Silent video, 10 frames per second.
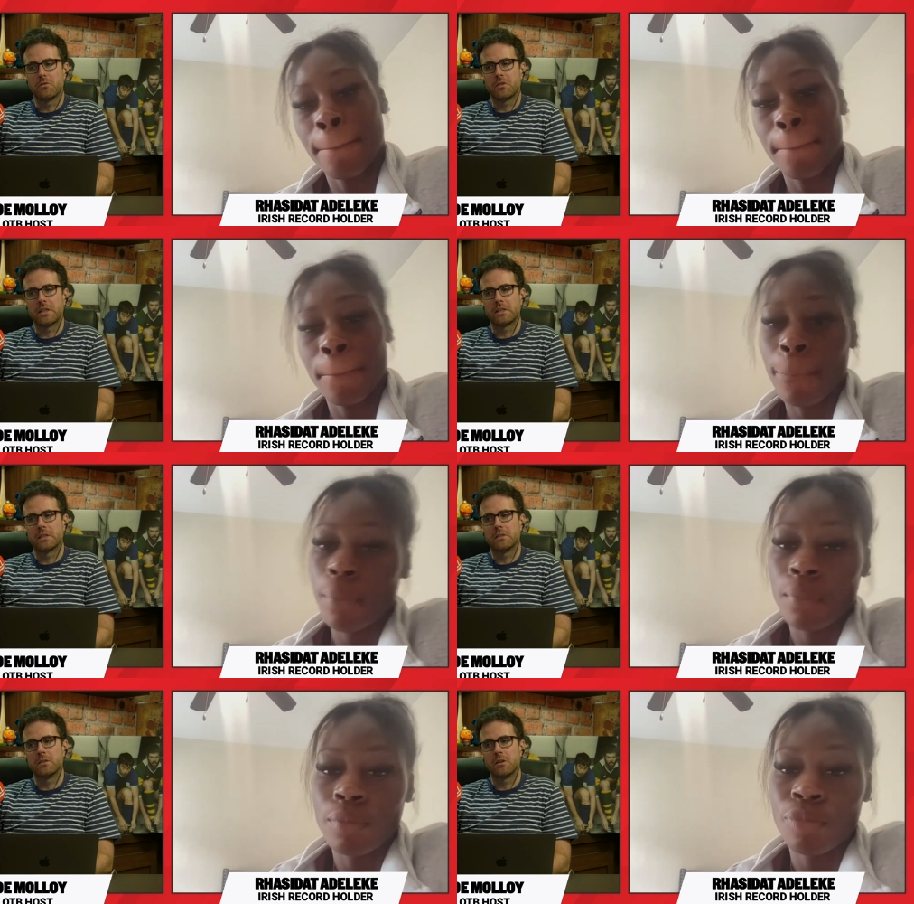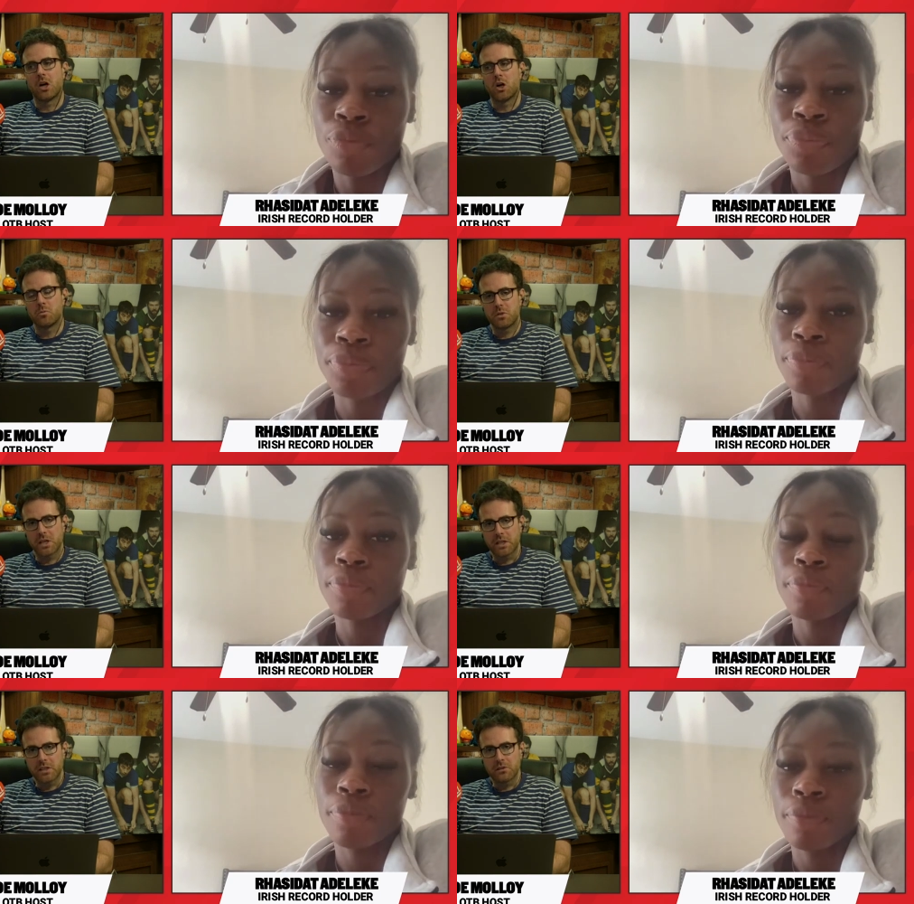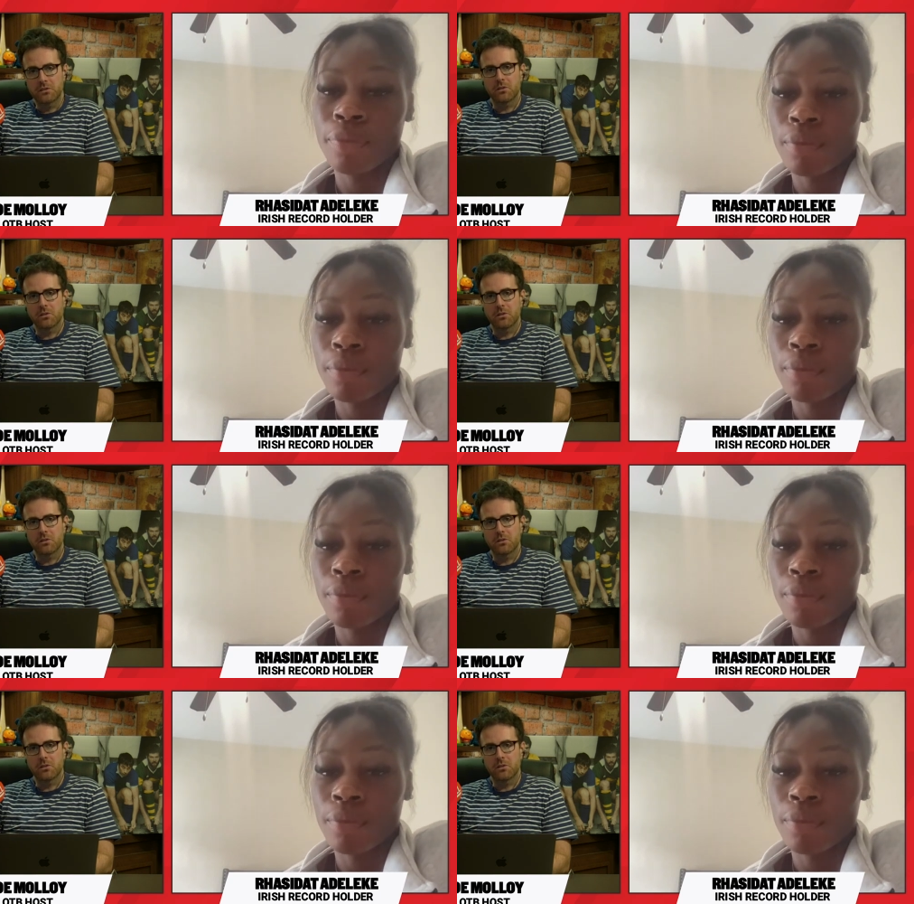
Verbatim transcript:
Speaker 1: feel homesickness